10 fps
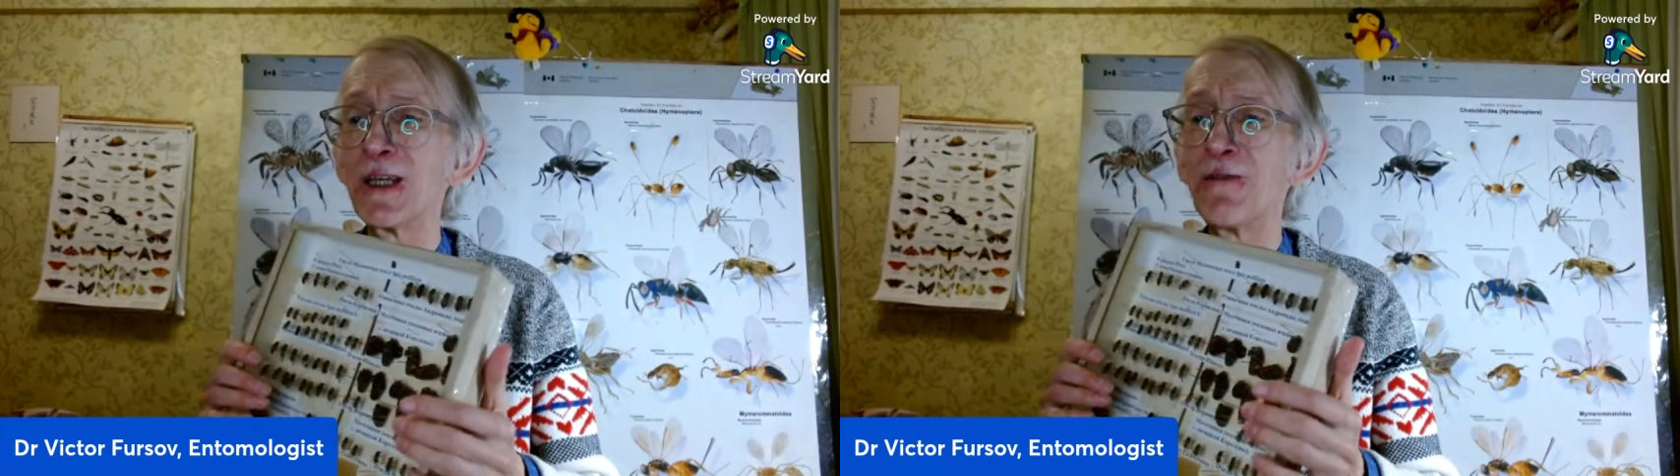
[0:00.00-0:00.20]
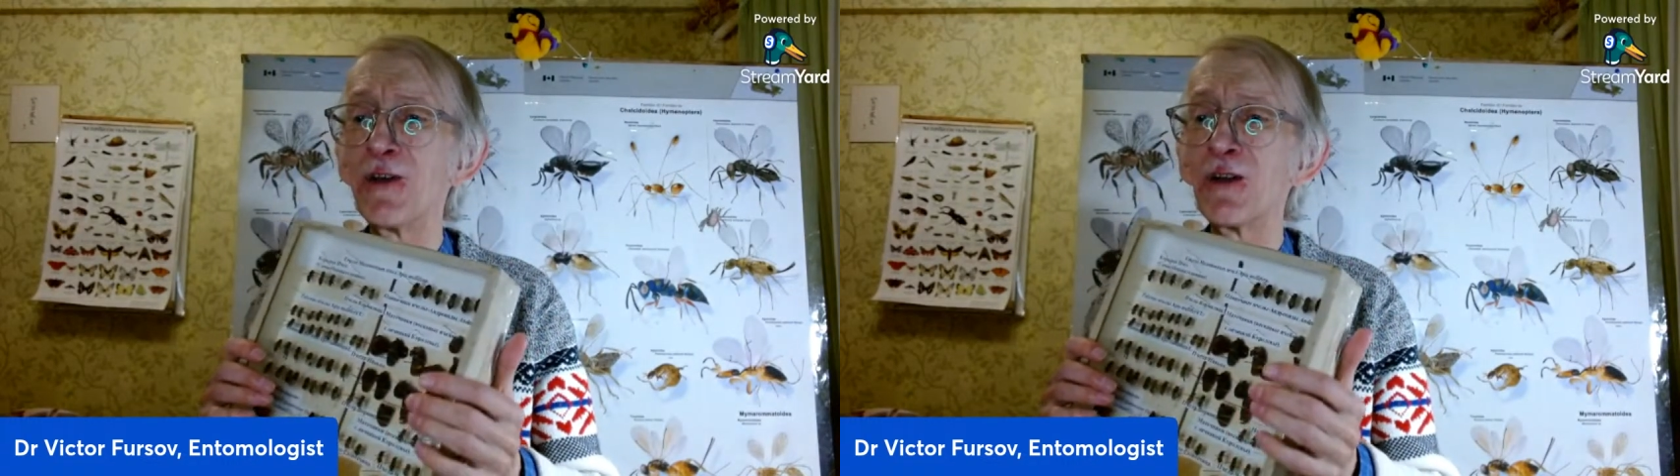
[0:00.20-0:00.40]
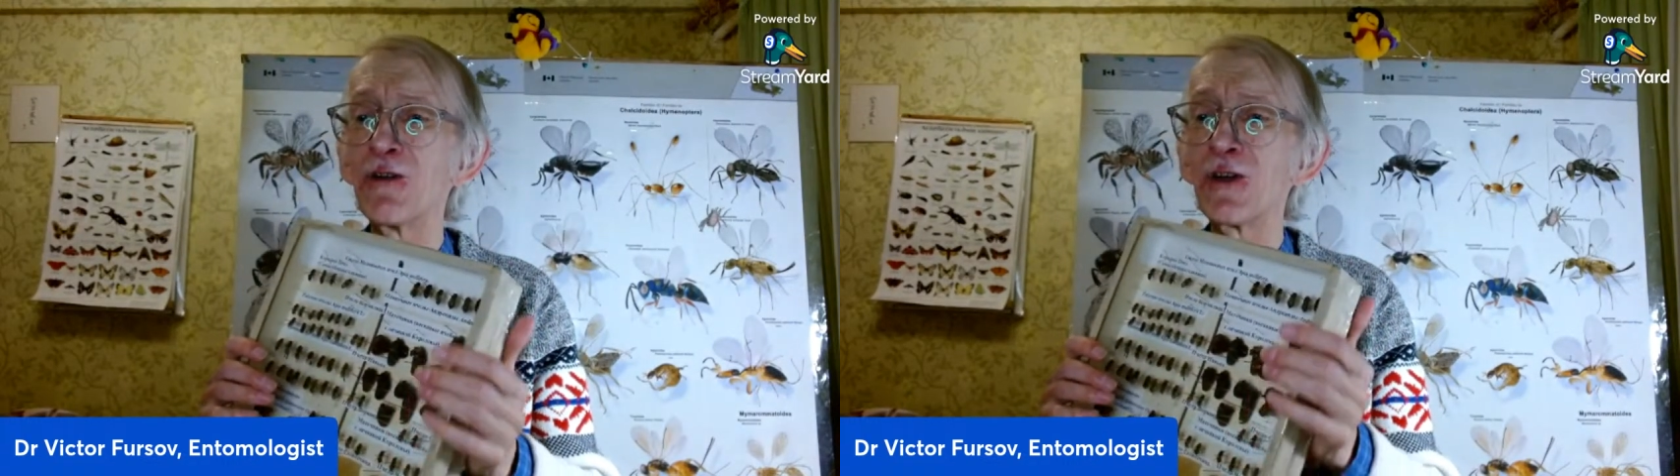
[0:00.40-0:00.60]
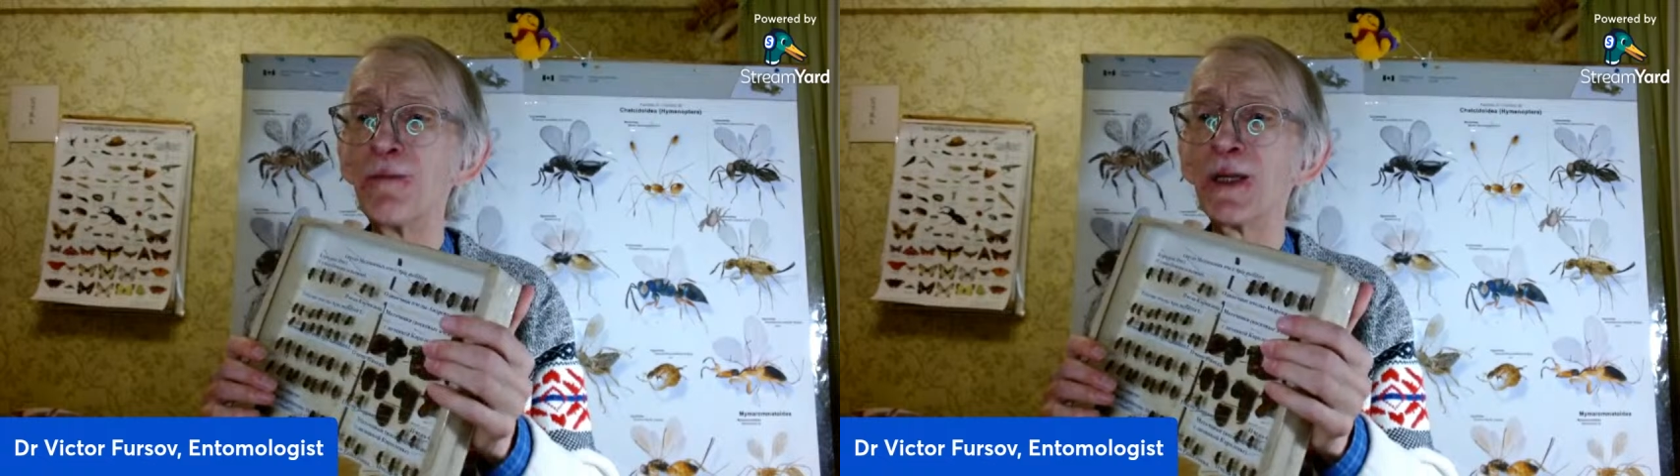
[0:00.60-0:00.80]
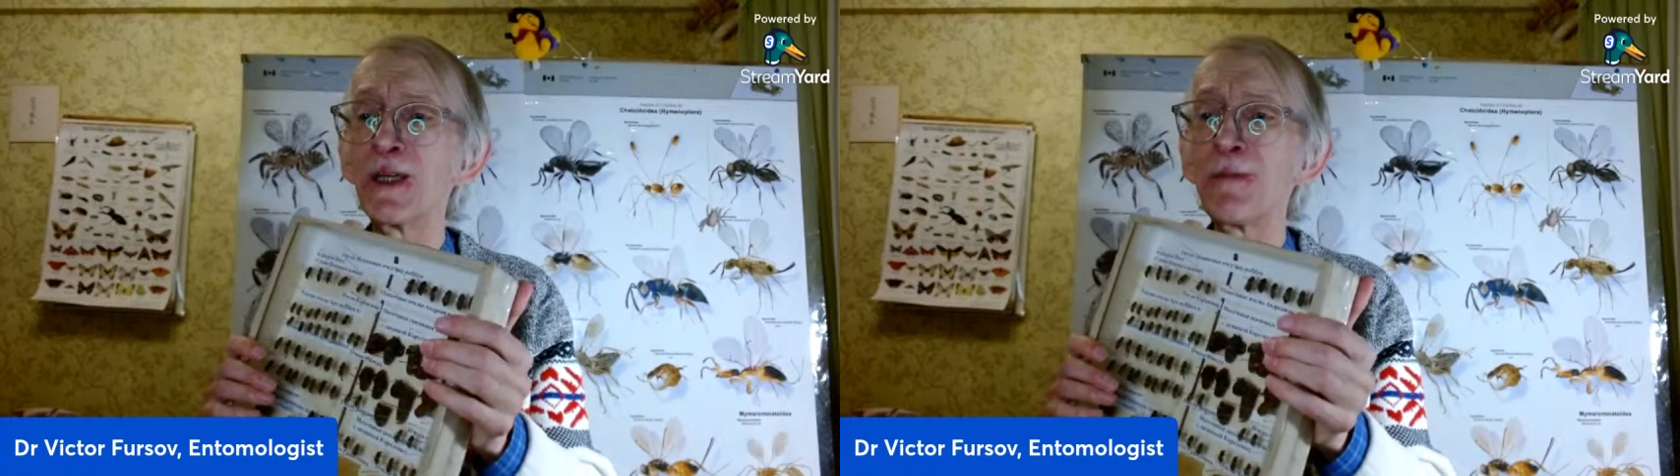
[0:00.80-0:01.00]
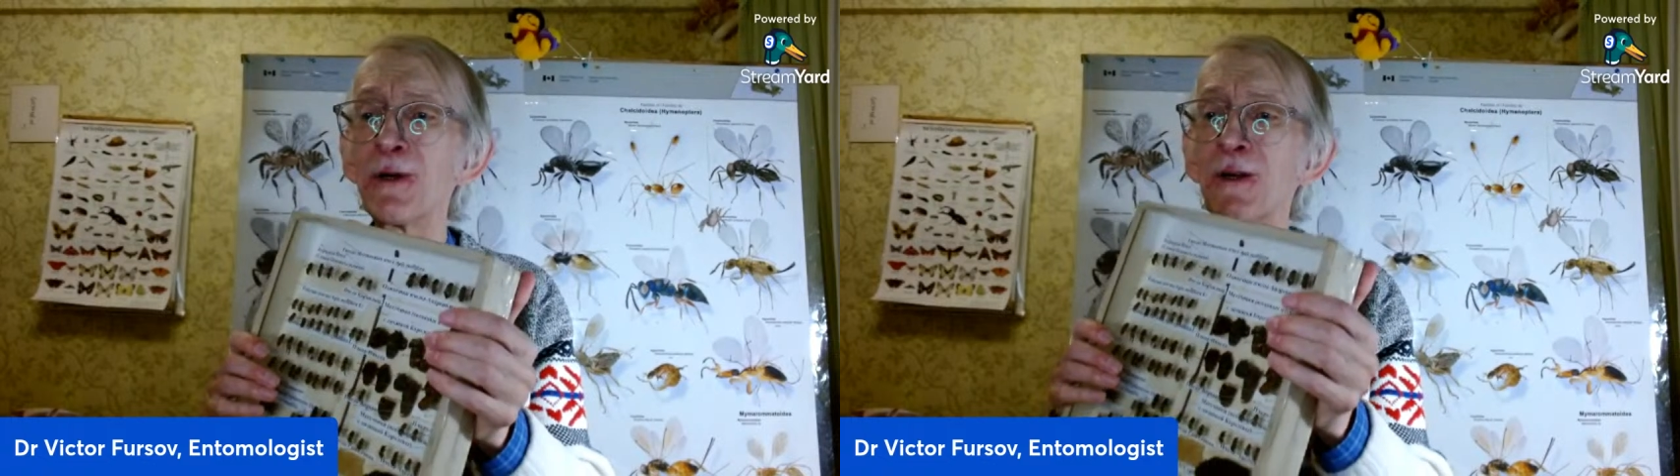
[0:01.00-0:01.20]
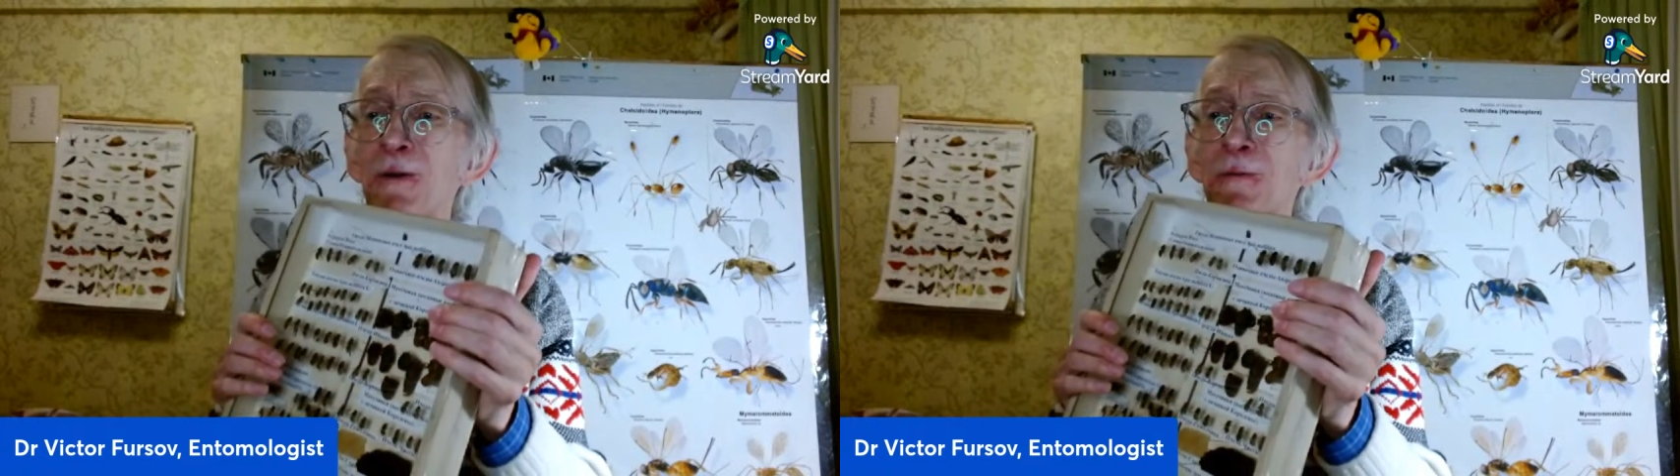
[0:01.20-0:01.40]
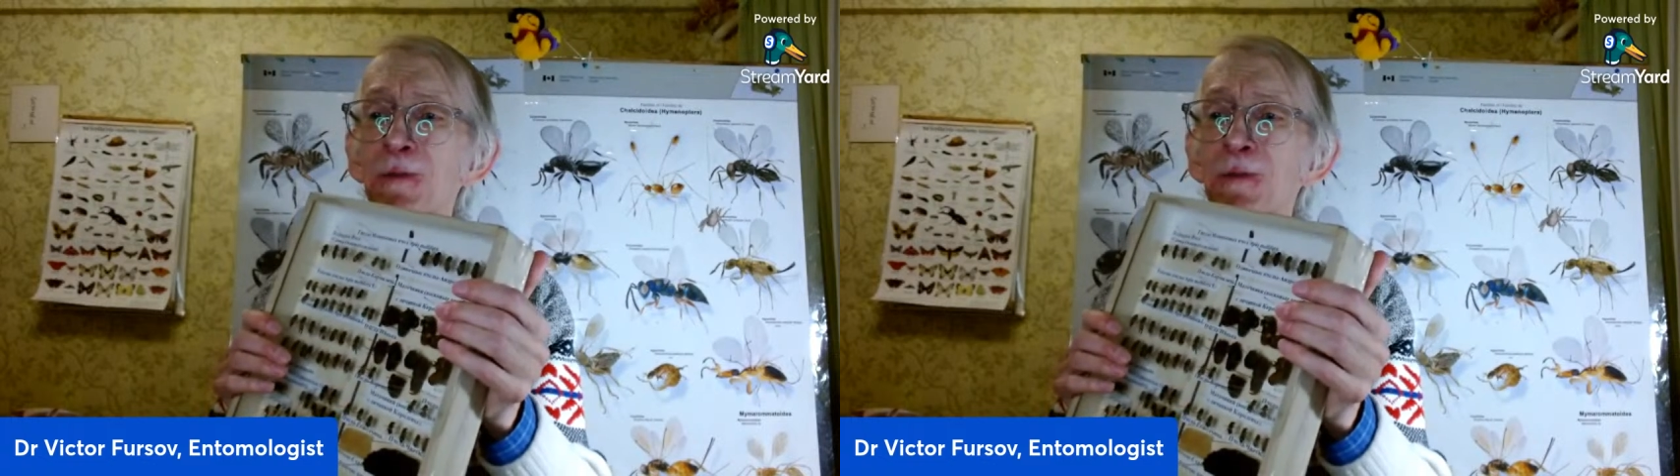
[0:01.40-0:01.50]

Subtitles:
if you are not beekeeper,